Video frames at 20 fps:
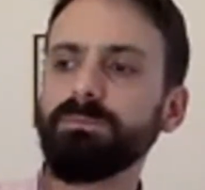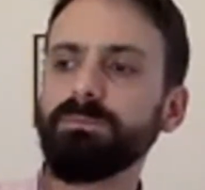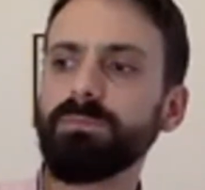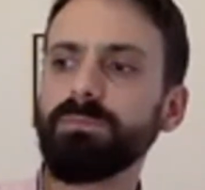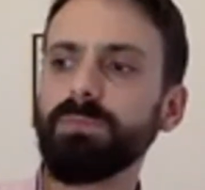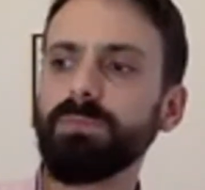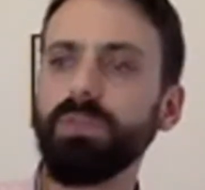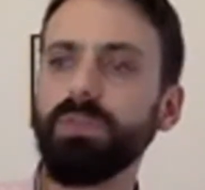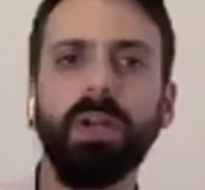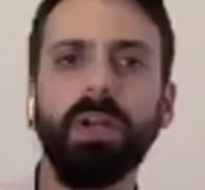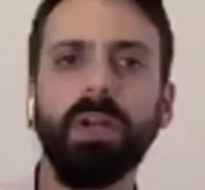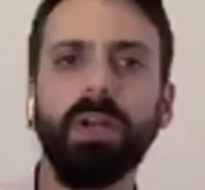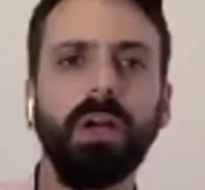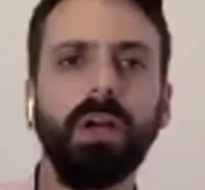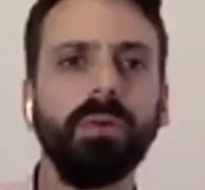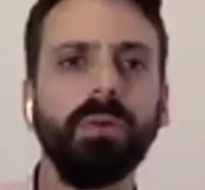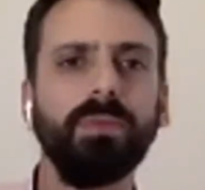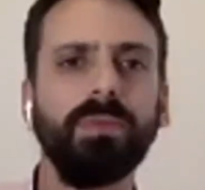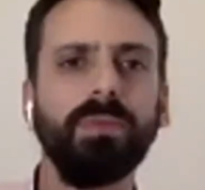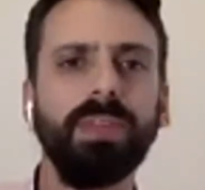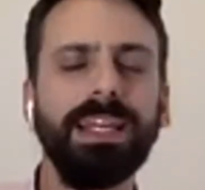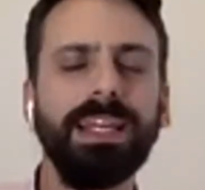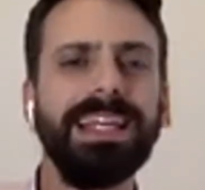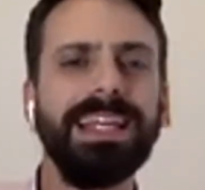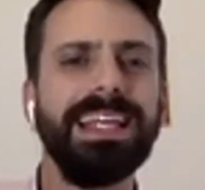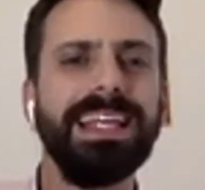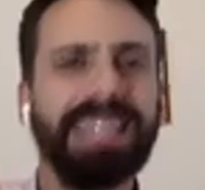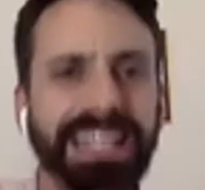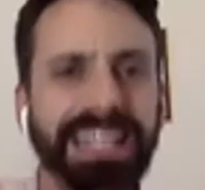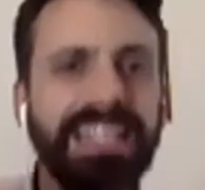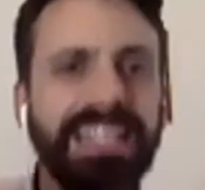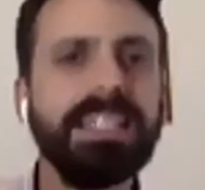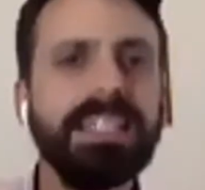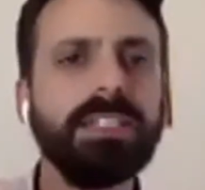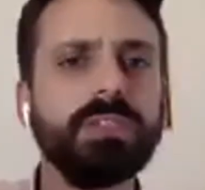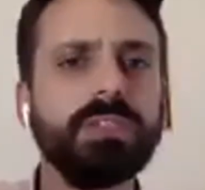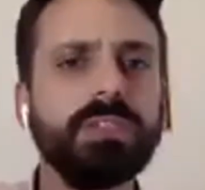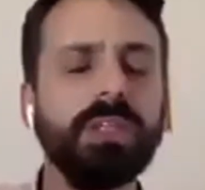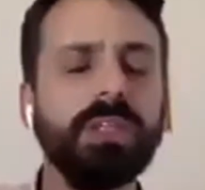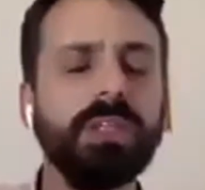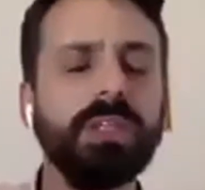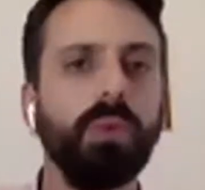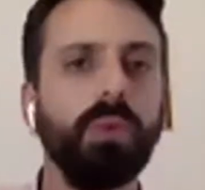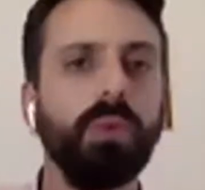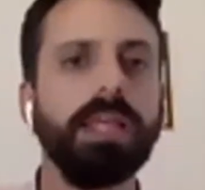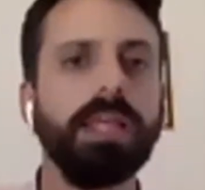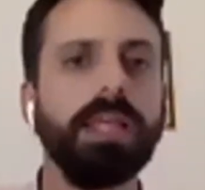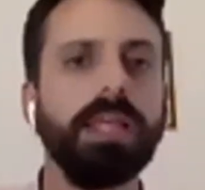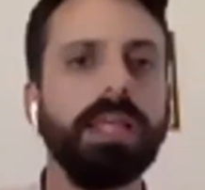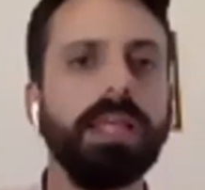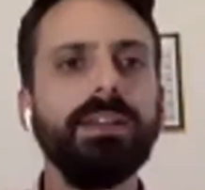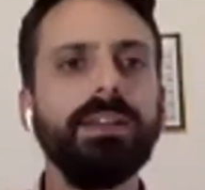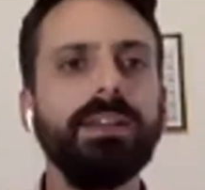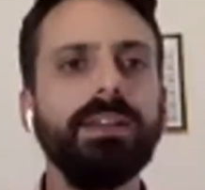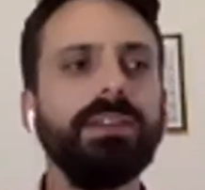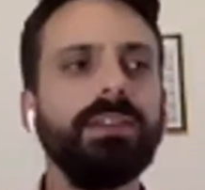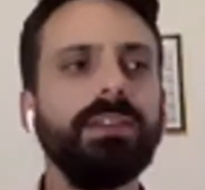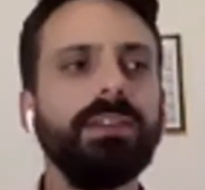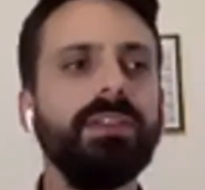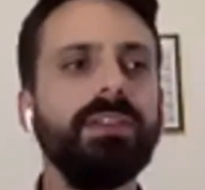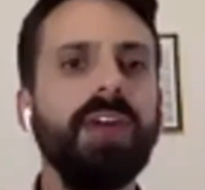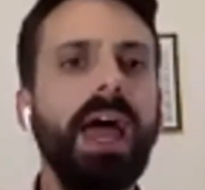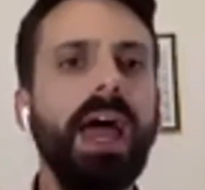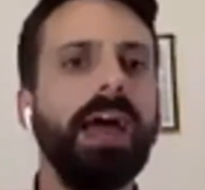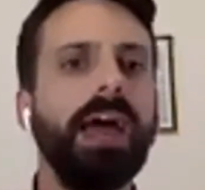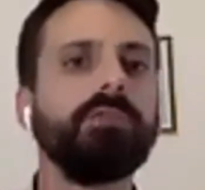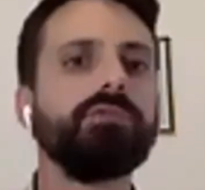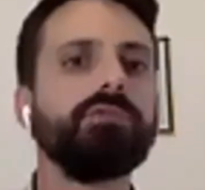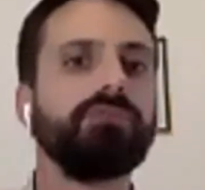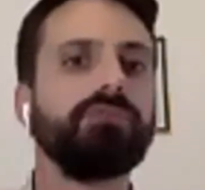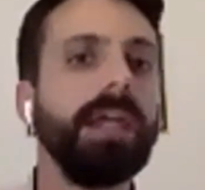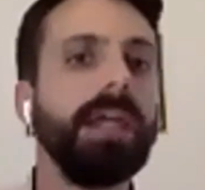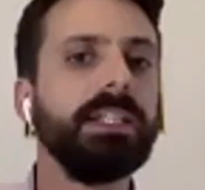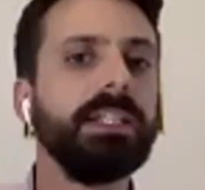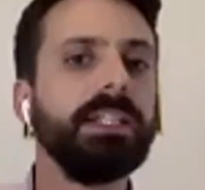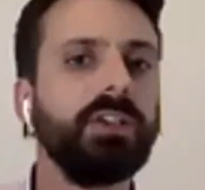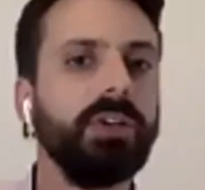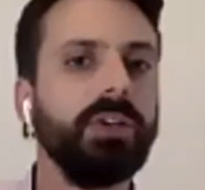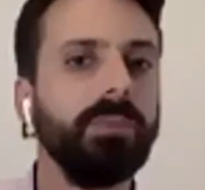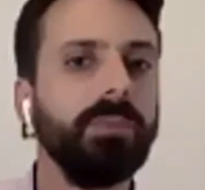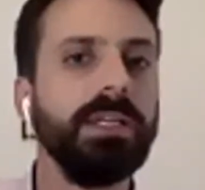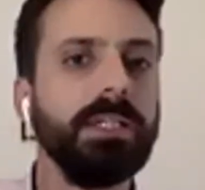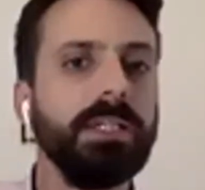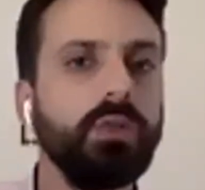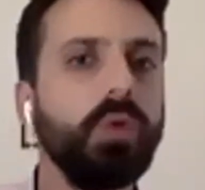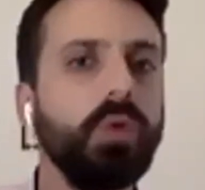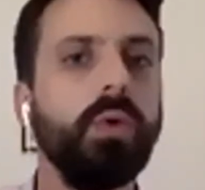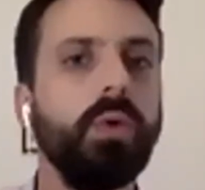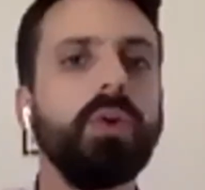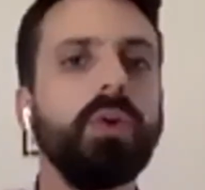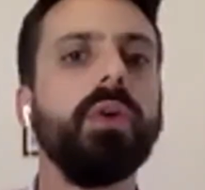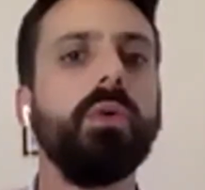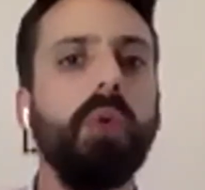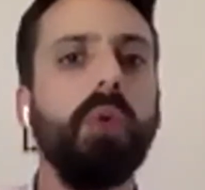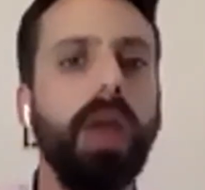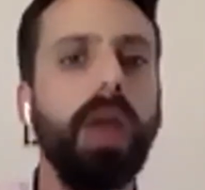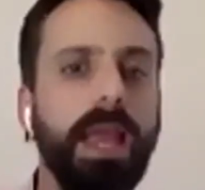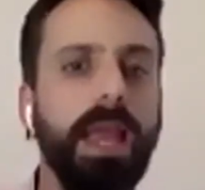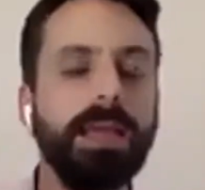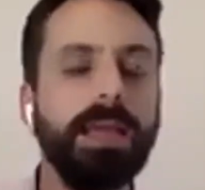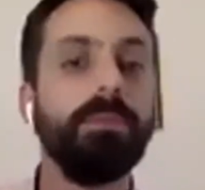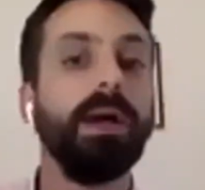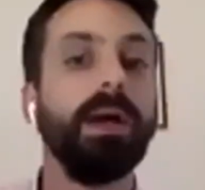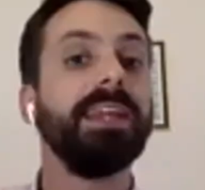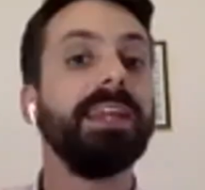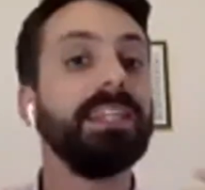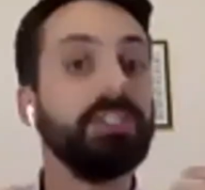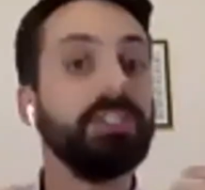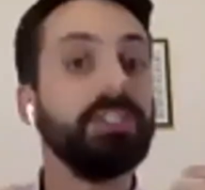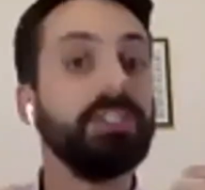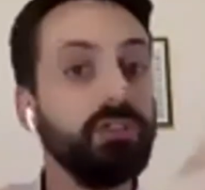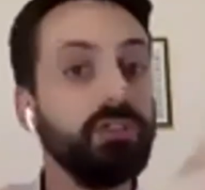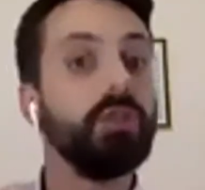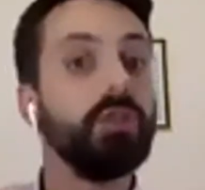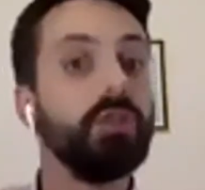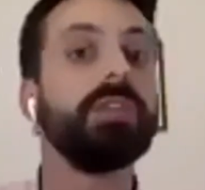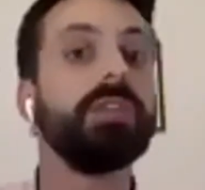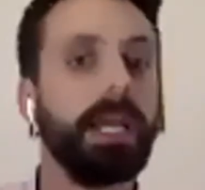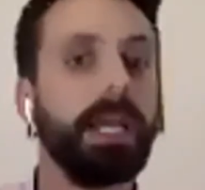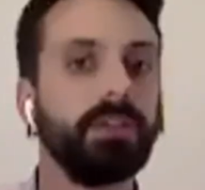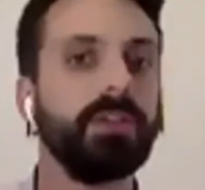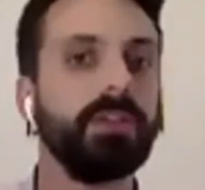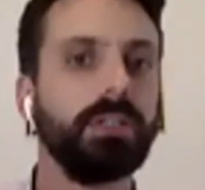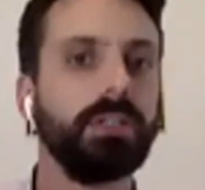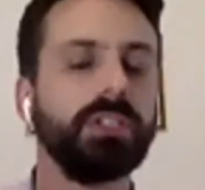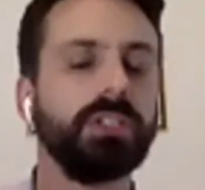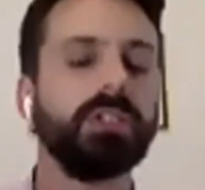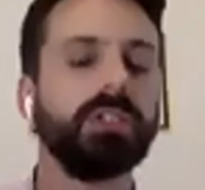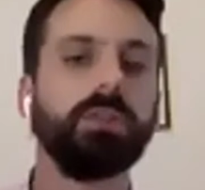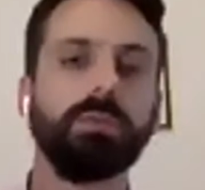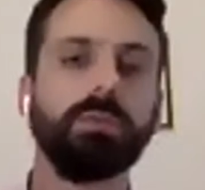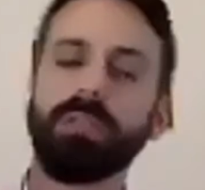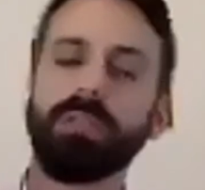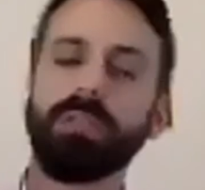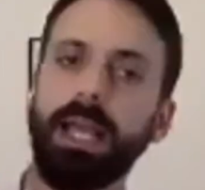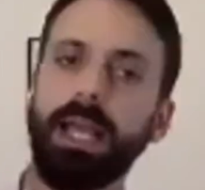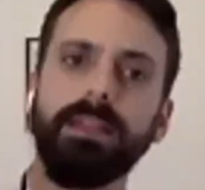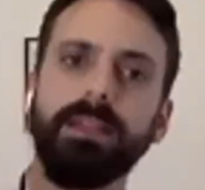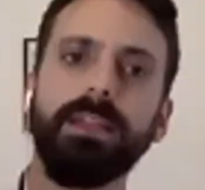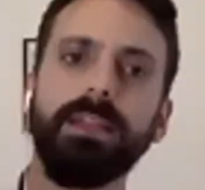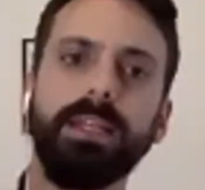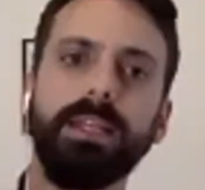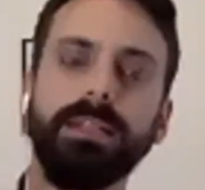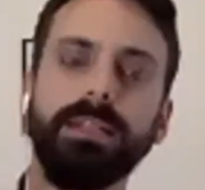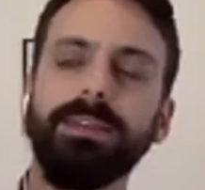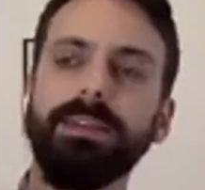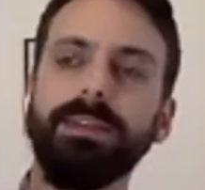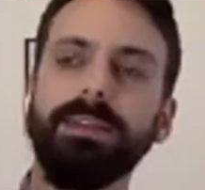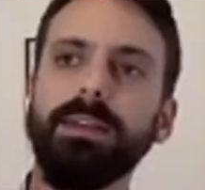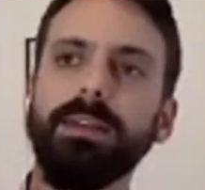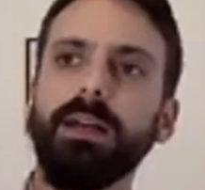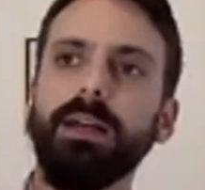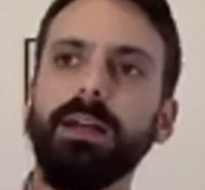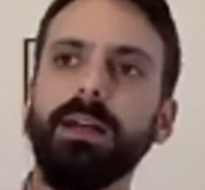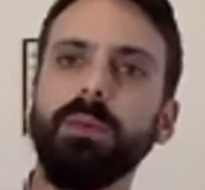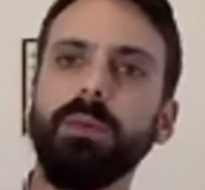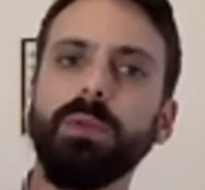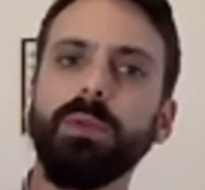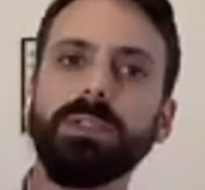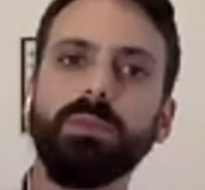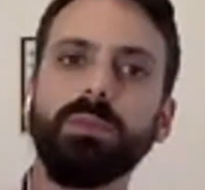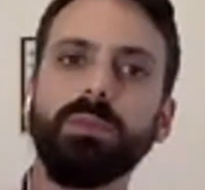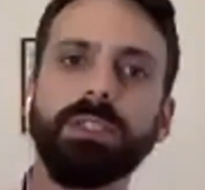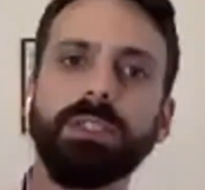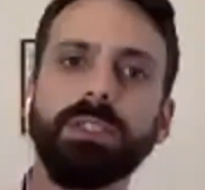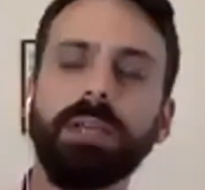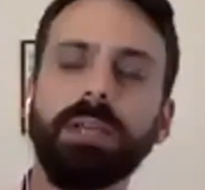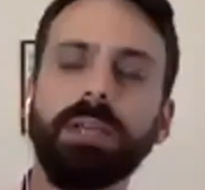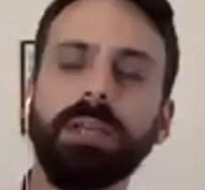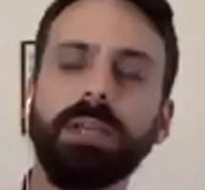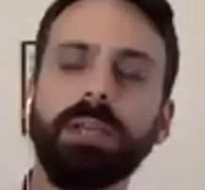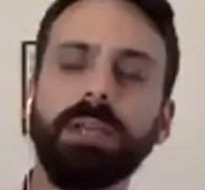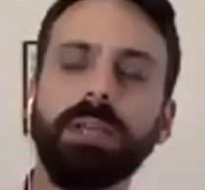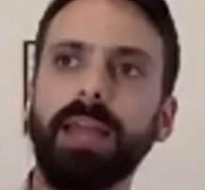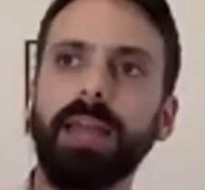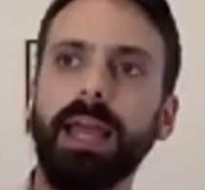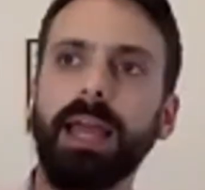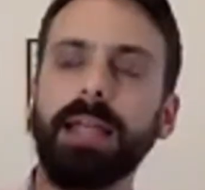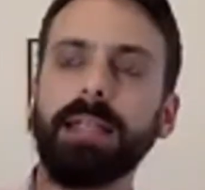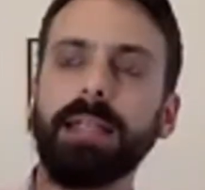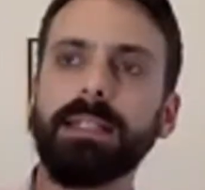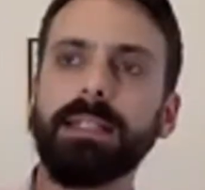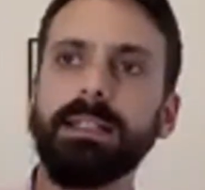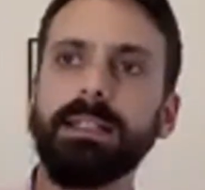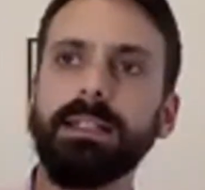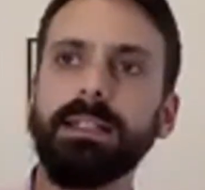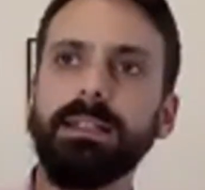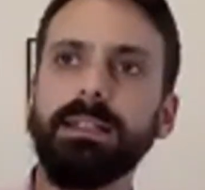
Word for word: you know, the ease with which that right could be torn away by this new technological reality uh, was, was something that